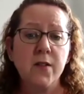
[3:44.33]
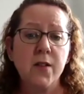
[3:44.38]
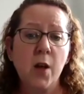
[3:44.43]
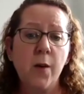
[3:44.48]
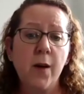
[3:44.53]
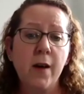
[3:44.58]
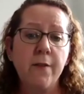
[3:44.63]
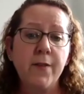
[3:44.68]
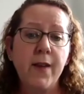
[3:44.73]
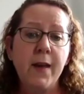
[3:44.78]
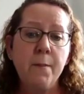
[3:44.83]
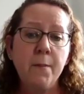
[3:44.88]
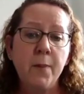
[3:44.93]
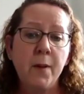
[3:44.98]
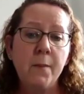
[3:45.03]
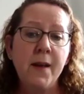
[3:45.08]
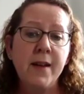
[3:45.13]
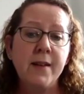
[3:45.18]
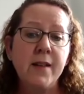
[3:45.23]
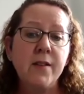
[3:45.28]
so I've
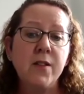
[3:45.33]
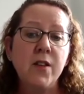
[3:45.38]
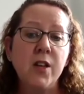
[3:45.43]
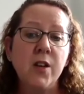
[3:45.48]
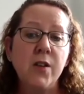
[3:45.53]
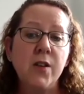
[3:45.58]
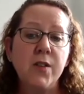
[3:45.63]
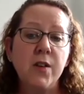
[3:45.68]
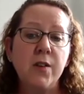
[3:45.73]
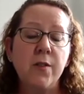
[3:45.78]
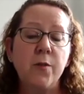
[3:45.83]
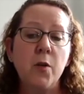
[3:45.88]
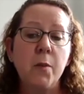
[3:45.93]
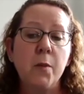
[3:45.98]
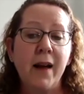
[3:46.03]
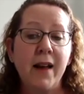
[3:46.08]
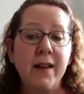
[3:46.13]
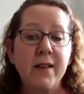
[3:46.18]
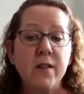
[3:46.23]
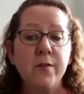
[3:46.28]
implemented the use of
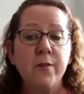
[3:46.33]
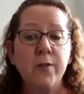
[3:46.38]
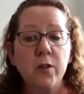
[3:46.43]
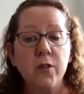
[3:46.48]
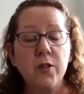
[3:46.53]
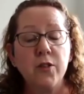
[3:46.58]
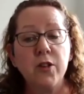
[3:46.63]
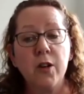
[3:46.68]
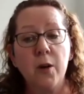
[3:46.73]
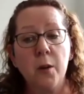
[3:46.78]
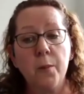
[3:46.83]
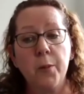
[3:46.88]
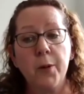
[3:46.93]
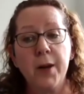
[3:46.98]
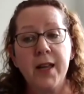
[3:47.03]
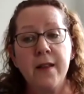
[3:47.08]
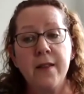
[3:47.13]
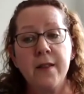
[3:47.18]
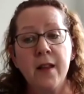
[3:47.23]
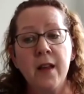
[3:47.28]
reminder function on
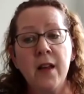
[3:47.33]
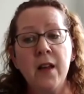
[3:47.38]
Breathe